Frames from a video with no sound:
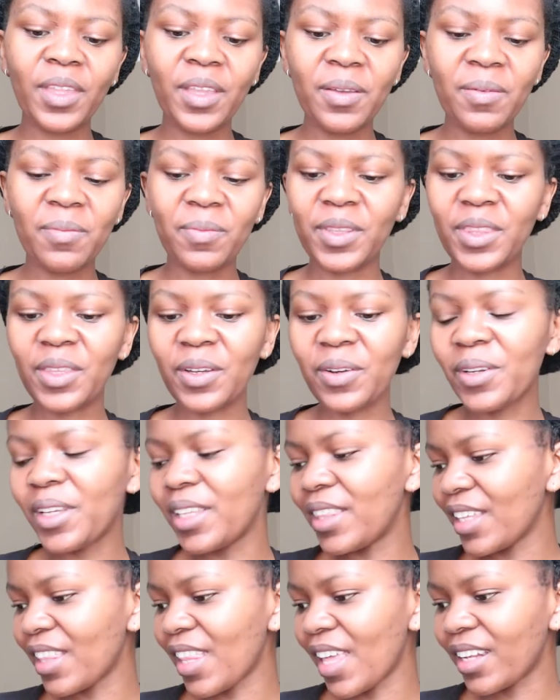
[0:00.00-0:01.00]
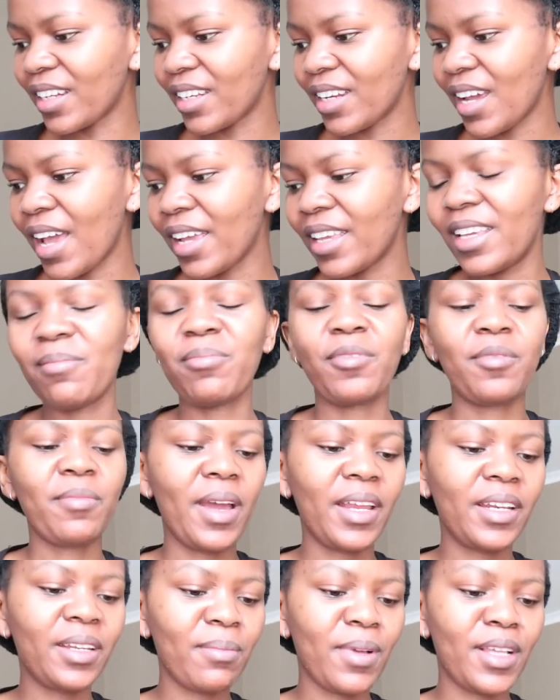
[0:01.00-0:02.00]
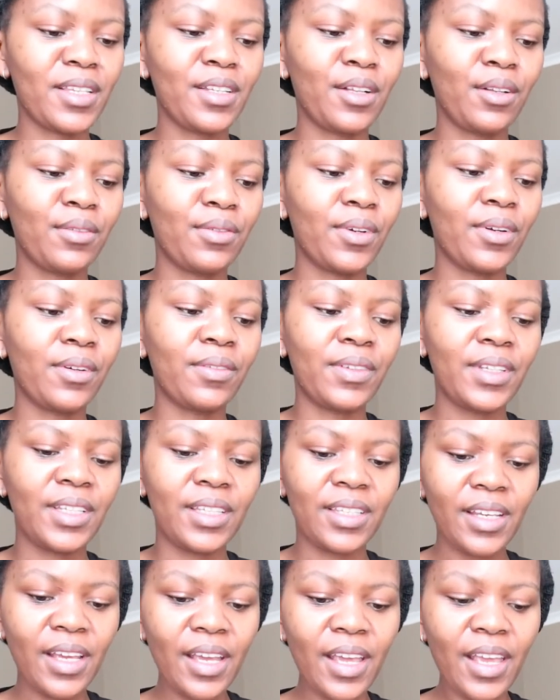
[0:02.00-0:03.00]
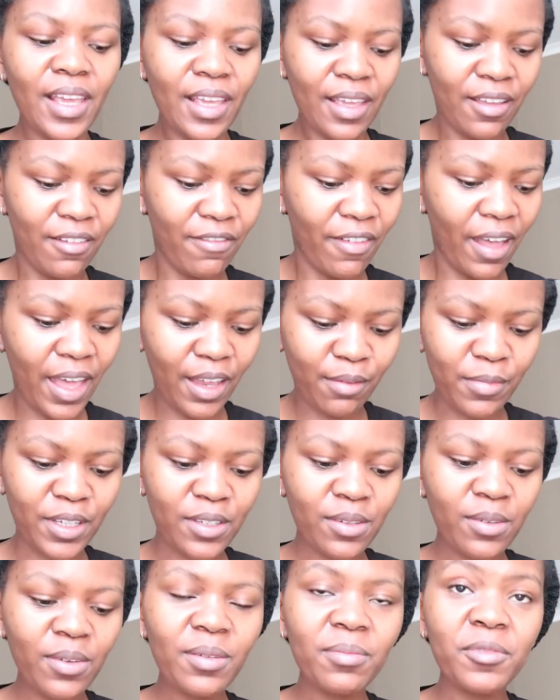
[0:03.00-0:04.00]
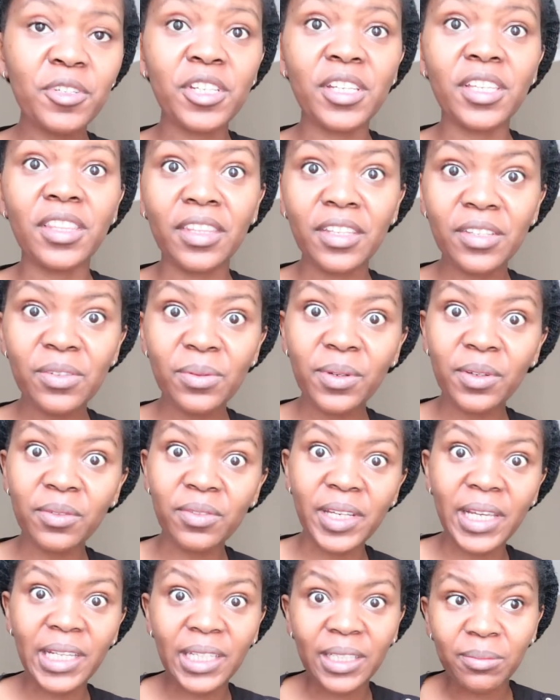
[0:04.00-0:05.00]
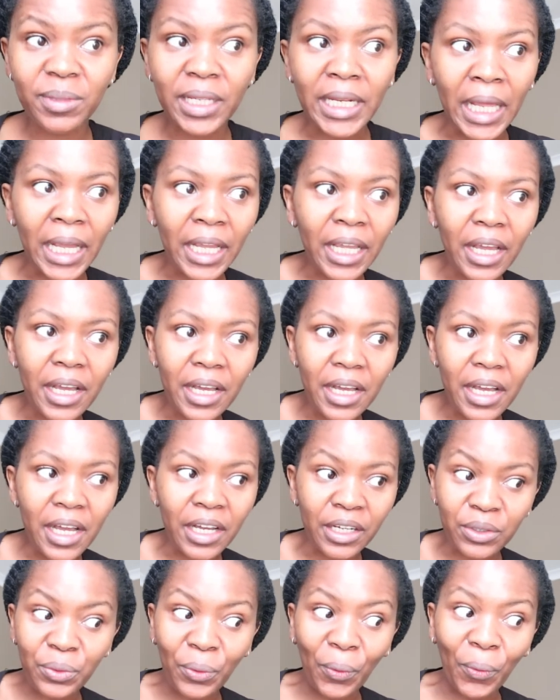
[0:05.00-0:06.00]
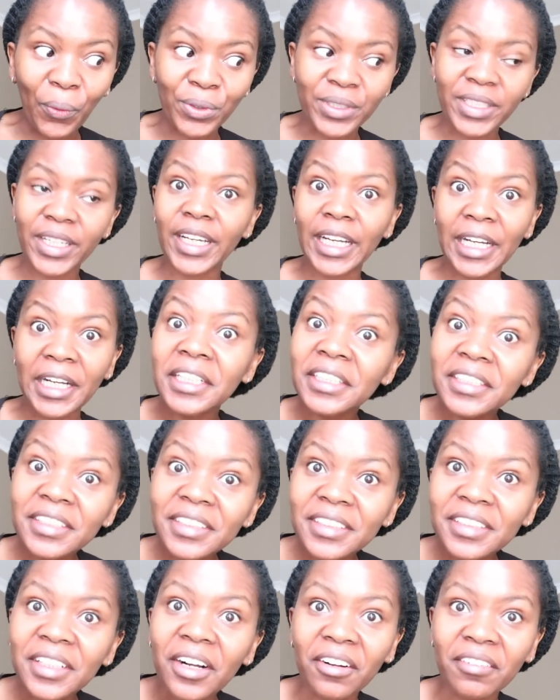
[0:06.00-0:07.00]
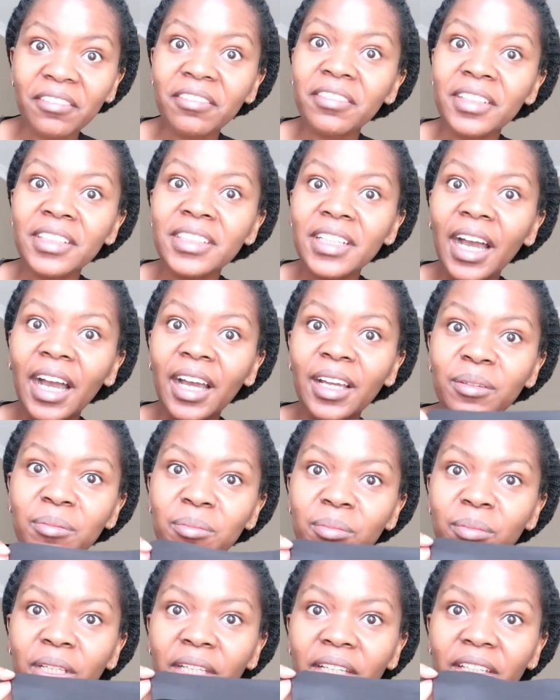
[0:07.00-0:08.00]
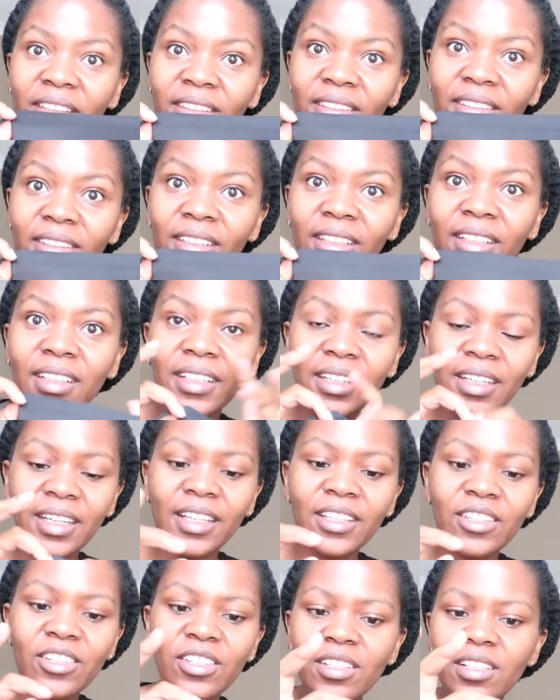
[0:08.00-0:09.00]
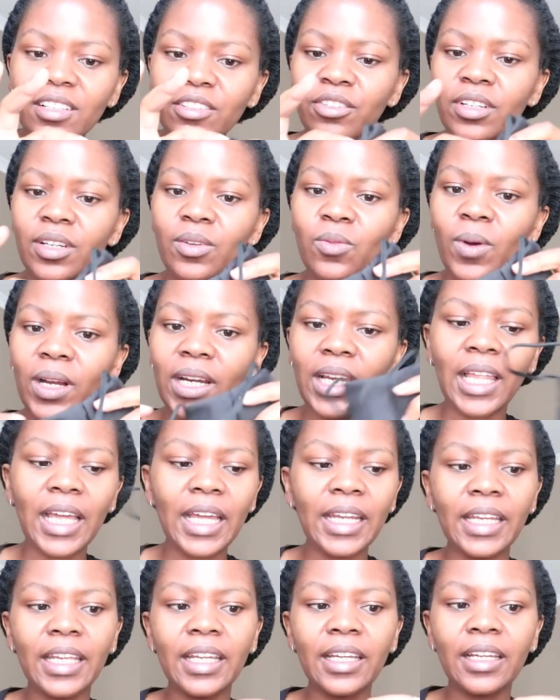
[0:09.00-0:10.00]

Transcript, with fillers: But the only thing that I keep reminding myself of is if I had my sewing machine, this would have taken me like a quarter of the time, because it's just literally one line here